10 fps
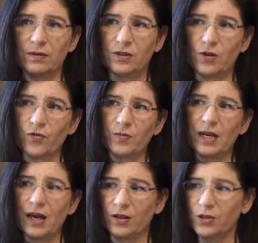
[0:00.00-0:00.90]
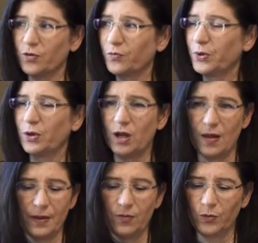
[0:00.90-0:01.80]
So for me, how to sort of pull
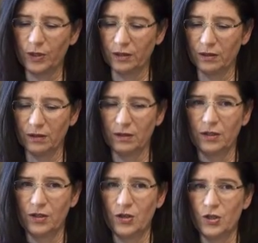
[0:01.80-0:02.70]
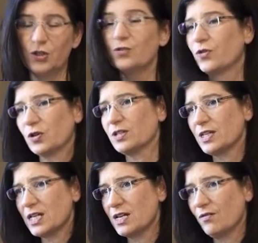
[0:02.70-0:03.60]
on the real
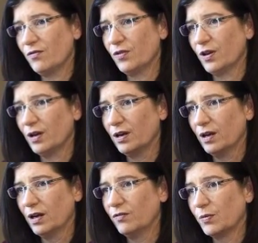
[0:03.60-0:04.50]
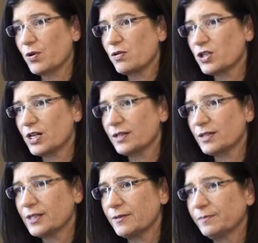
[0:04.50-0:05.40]
diversity of
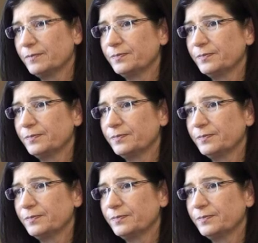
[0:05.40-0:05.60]
approaches.